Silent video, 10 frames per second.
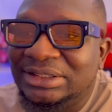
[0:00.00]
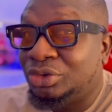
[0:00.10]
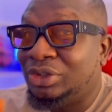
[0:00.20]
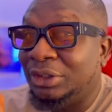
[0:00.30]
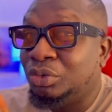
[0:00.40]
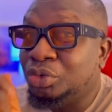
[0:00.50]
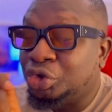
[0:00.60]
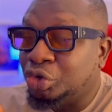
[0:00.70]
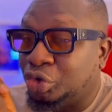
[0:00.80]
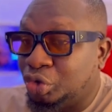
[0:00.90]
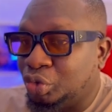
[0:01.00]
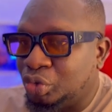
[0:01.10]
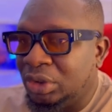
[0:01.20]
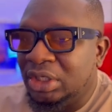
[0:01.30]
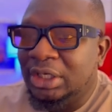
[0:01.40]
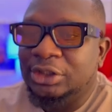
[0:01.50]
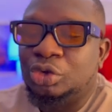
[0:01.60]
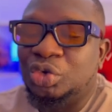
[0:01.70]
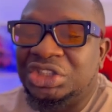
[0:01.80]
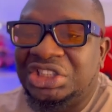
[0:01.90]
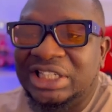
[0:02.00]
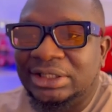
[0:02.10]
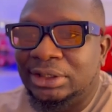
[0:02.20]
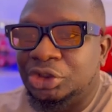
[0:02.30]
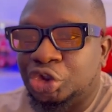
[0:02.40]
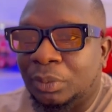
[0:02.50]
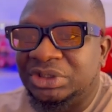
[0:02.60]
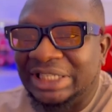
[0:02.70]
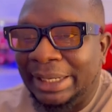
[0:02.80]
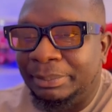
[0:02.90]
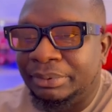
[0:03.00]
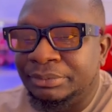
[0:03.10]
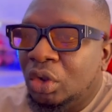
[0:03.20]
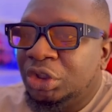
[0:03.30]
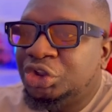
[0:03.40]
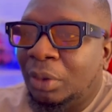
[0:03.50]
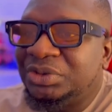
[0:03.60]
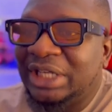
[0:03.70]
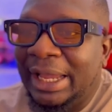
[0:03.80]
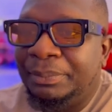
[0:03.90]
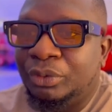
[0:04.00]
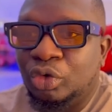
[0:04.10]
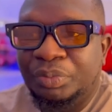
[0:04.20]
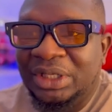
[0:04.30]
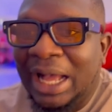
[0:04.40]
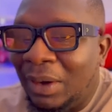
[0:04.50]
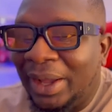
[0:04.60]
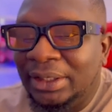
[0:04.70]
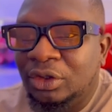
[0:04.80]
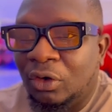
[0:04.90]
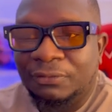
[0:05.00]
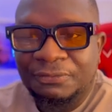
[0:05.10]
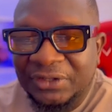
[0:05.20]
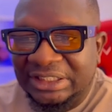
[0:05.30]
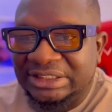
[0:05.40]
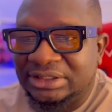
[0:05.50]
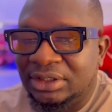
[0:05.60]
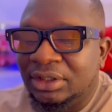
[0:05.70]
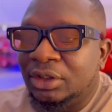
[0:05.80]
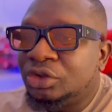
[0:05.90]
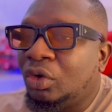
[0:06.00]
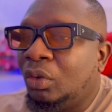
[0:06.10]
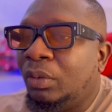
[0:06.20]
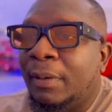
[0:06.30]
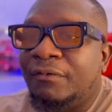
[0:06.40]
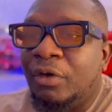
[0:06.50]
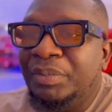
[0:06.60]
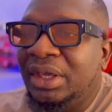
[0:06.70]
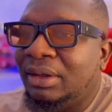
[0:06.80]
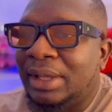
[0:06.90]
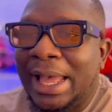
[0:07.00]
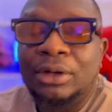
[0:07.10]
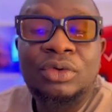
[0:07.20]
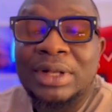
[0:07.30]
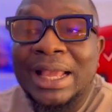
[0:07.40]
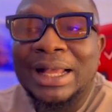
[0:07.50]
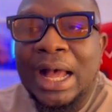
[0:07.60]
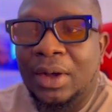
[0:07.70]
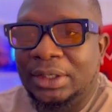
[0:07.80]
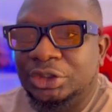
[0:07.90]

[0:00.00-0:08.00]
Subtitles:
thing that you should do is to set the job type. The job type could be hourly or fixed. So for me, I don't like hourly